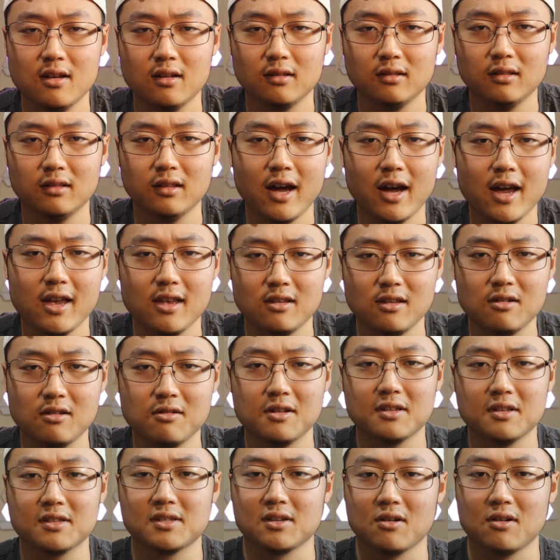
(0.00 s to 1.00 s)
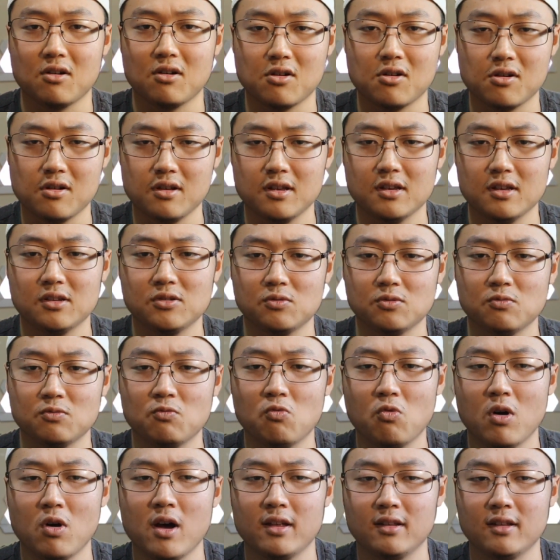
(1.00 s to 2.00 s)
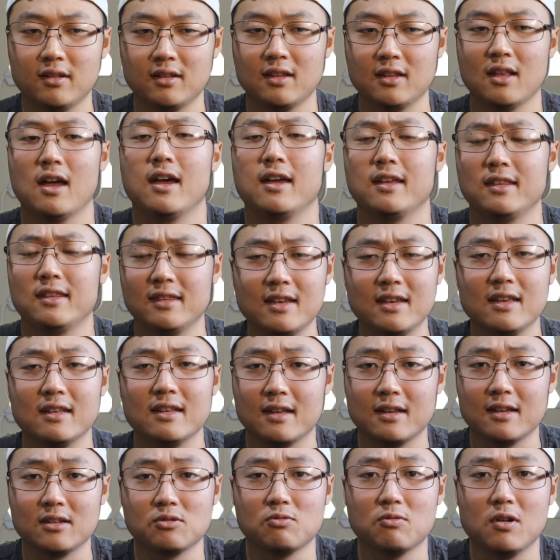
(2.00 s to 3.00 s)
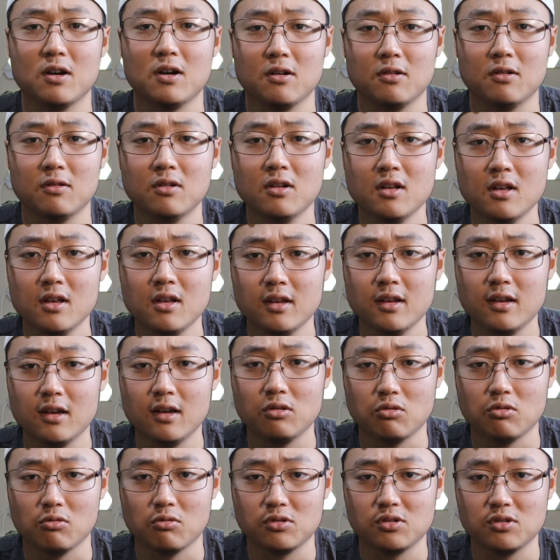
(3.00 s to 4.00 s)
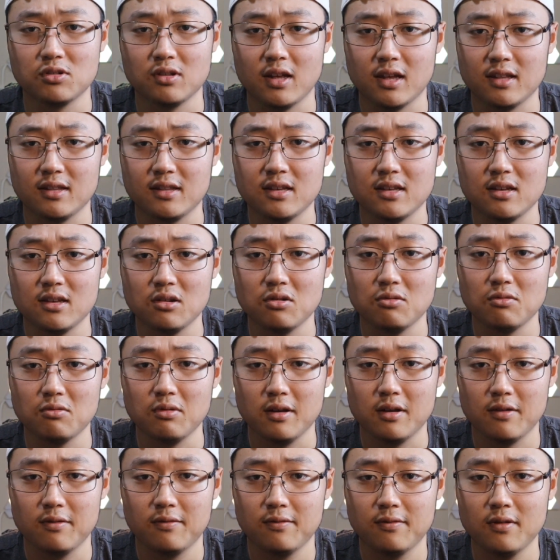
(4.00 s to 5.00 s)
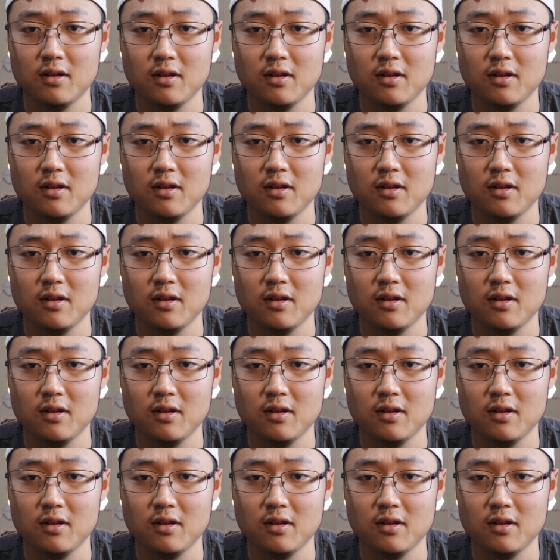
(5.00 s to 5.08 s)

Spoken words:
light units is what I need as well in order to like deal with